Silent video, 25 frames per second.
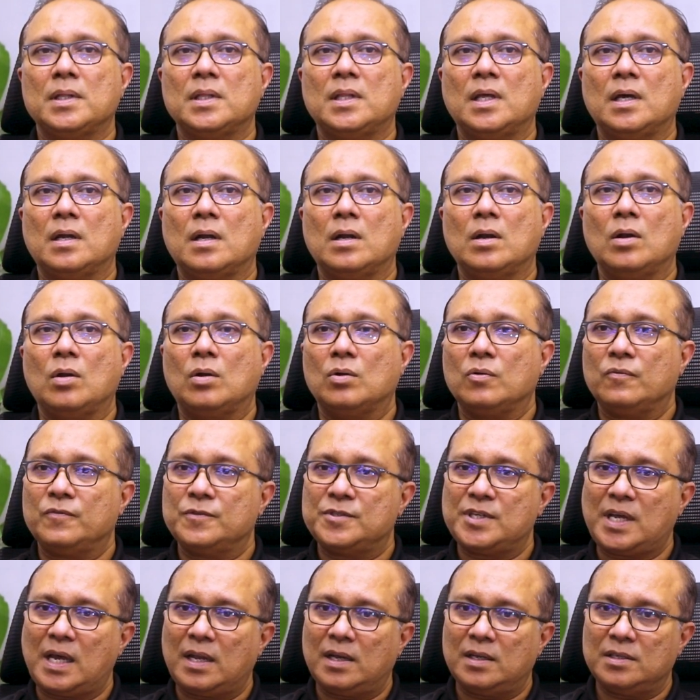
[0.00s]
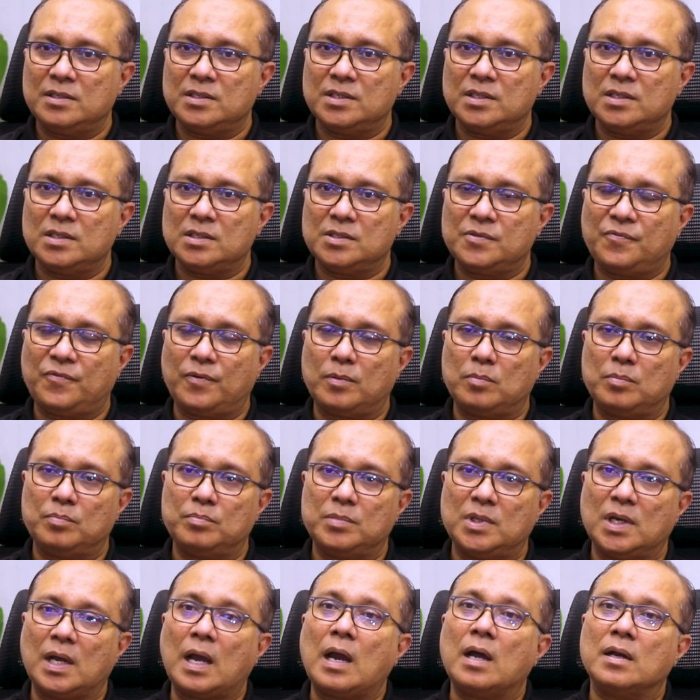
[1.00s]
there are a lot of challenges
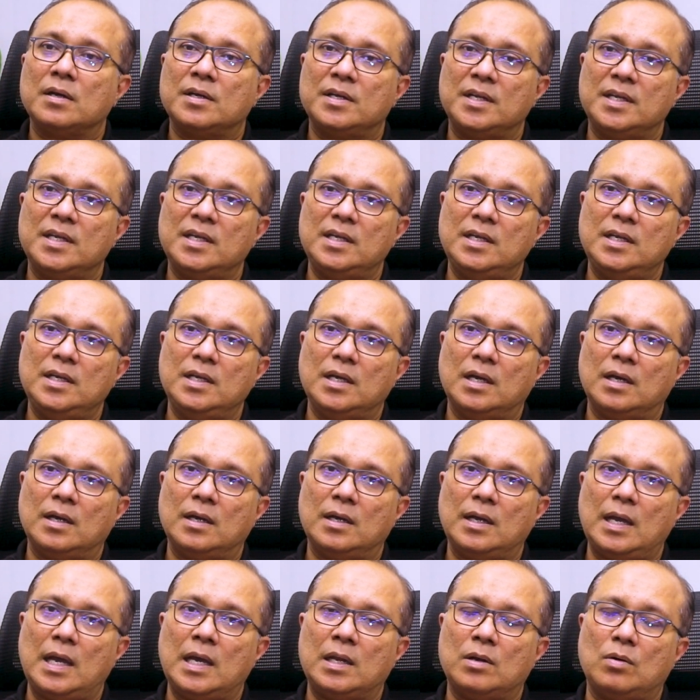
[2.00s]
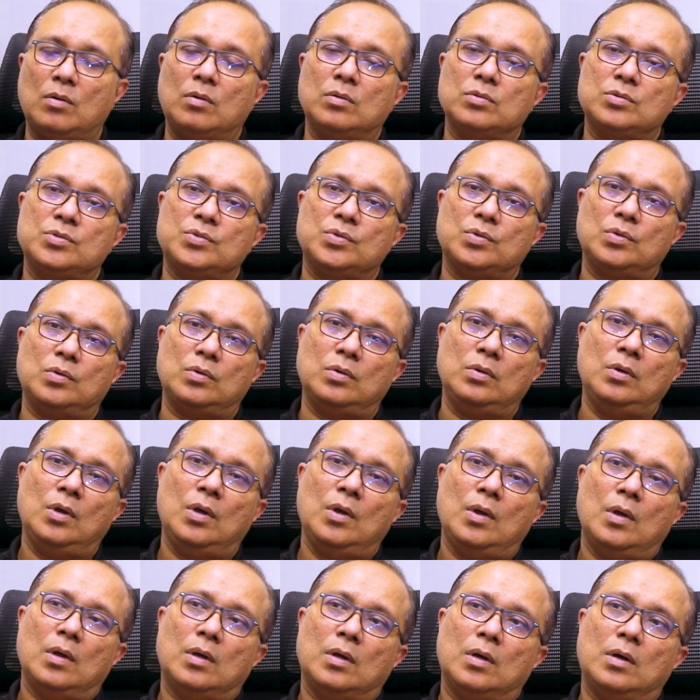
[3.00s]
from the country and also
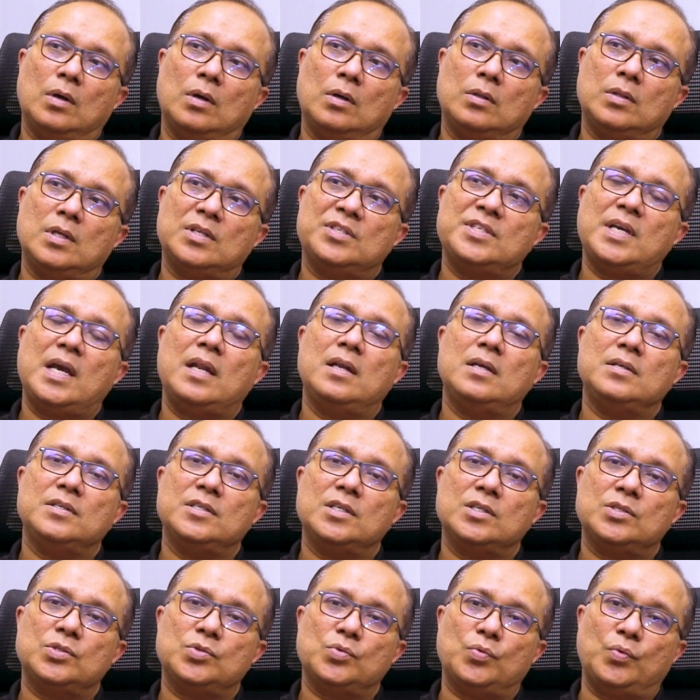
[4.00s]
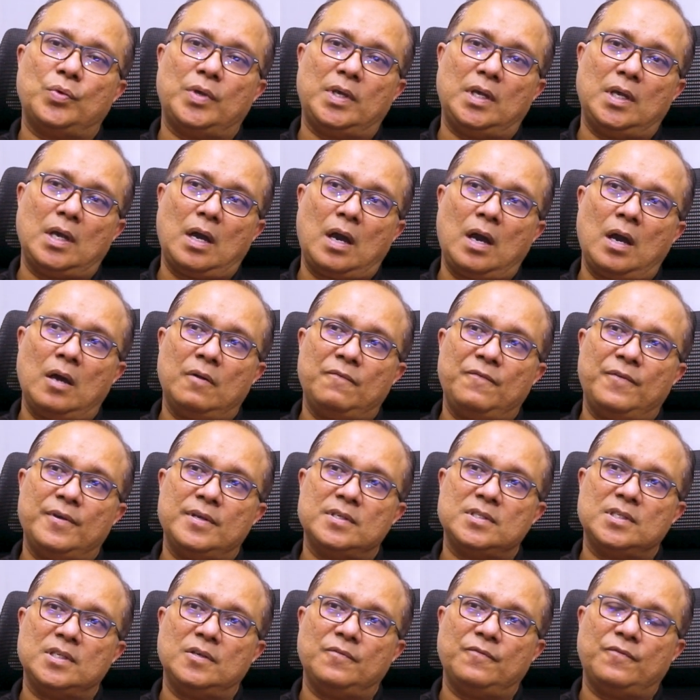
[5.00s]
the challenges we are
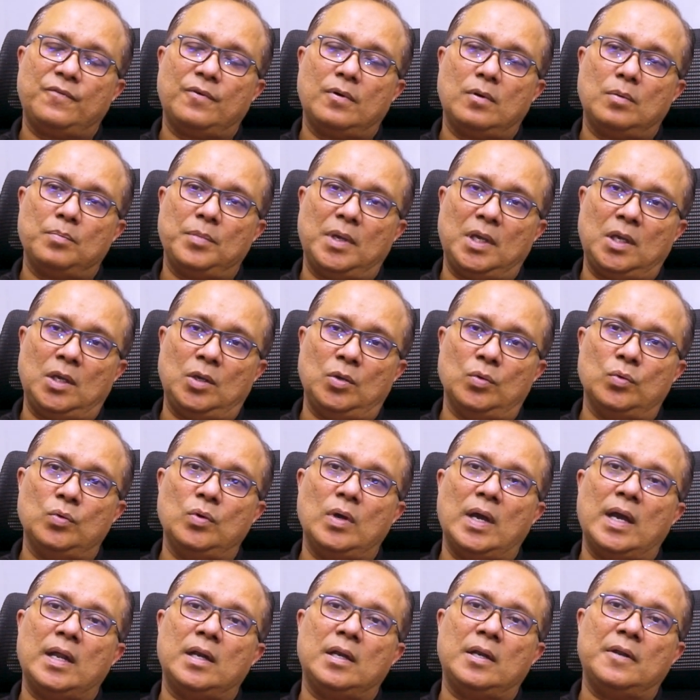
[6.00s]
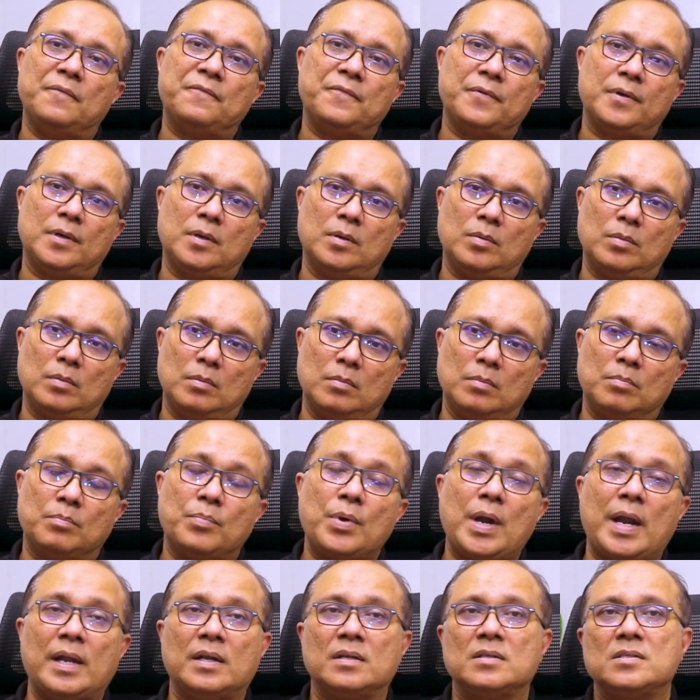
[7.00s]
facing from EU and different
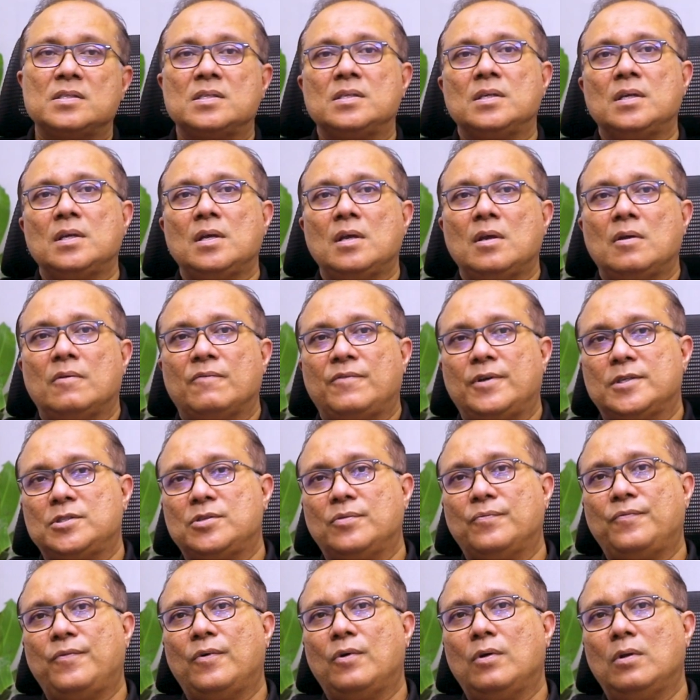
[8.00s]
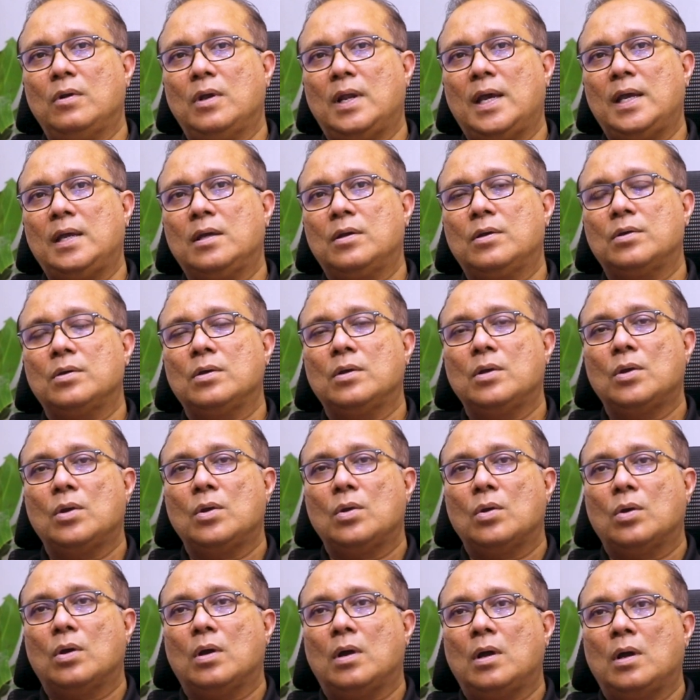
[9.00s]
brands. First of all,
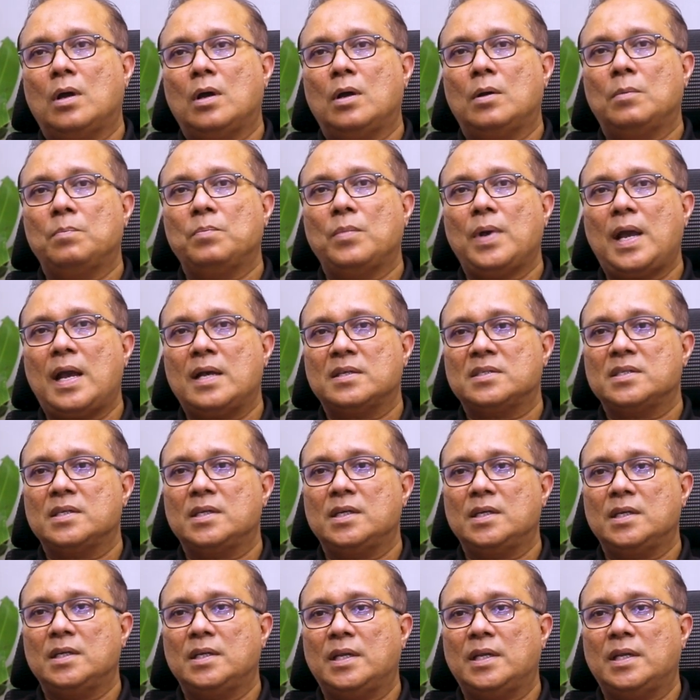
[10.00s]
as a